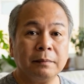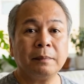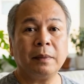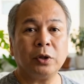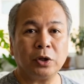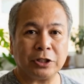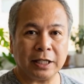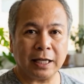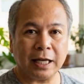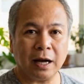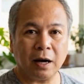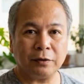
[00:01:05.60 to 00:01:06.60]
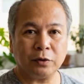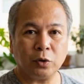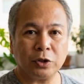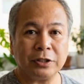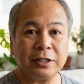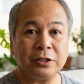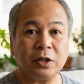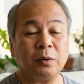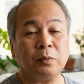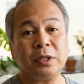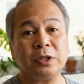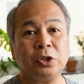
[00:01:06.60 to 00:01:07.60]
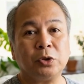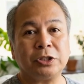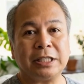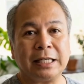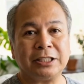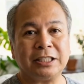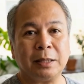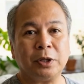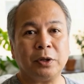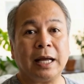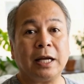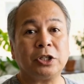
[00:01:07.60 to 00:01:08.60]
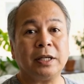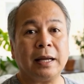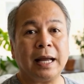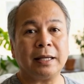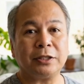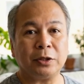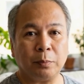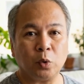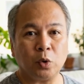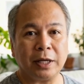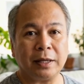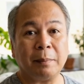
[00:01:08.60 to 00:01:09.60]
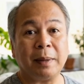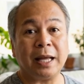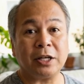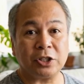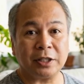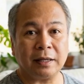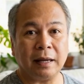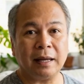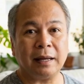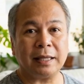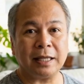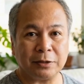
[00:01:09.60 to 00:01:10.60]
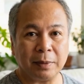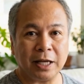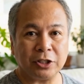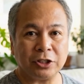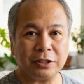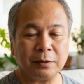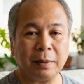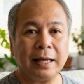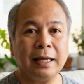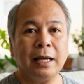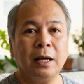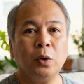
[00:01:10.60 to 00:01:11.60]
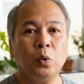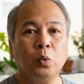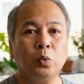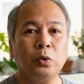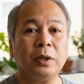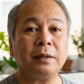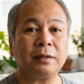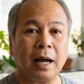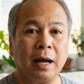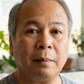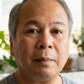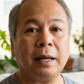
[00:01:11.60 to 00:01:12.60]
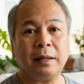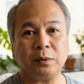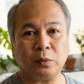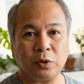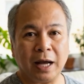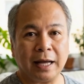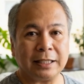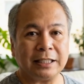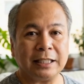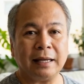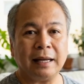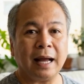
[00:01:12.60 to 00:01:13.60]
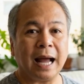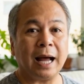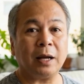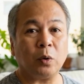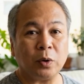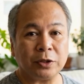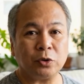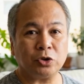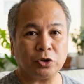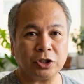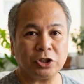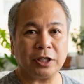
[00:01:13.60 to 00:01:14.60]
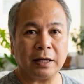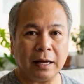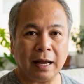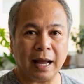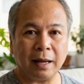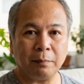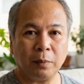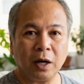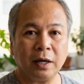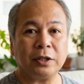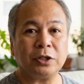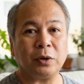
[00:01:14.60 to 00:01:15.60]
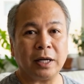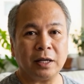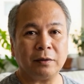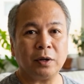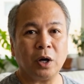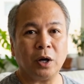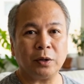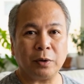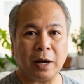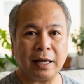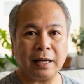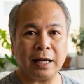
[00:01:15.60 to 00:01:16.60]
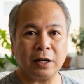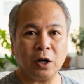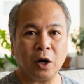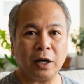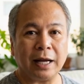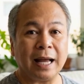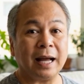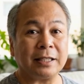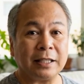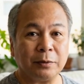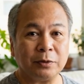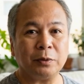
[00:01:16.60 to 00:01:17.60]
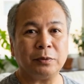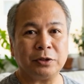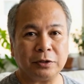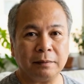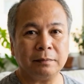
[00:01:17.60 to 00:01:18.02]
Nursing care focuses on reducing stimulation and supporting the patient. These patients may need a cool environment, rest, adequate nutrition, and monitoring of heart rate and cardiac symptoms.